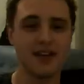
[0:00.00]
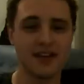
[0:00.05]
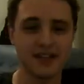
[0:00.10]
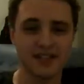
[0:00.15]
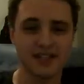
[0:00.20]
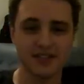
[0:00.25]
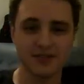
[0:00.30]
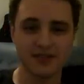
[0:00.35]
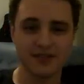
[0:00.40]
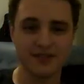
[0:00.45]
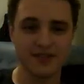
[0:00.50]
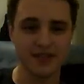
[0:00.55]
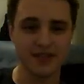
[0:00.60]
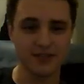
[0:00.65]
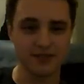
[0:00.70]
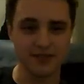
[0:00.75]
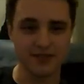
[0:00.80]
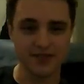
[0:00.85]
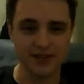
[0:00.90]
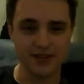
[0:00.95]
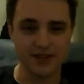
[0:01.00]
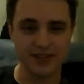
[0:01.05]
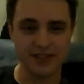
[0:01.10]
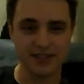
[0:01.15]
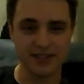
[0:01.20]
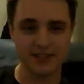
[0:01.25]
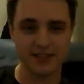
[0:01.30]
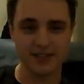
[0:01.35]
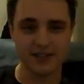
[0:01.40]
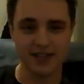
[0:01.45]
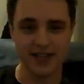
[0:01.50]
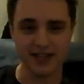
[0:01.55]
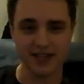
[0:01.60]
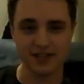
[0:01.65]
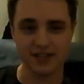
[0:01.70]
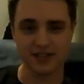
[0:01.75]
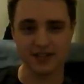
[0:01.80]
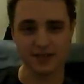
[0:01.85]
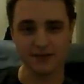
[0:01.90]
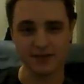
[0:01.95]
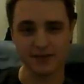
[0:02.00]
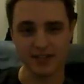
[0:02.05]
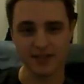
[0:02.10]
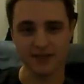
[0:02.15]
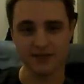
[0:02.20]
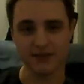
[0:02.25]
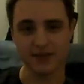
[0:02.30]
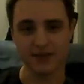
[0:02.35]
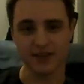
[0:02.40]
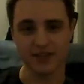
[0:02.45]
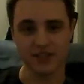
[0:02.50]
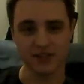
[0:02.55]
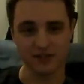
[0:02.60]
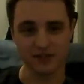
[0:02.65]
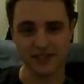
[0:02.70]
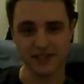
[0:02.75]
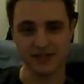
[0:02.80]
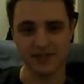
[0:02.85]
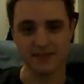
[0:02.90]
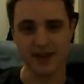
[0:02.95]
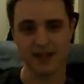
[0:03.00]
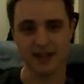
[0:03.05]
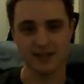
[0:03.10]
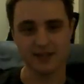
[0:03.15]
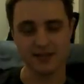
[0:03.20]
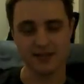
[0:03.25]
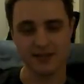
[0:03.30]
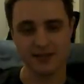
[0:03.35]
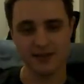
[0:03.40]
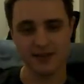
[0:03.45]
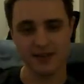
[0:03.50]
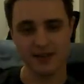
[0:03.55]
History of the Universe lecture that was given by John C. Mather.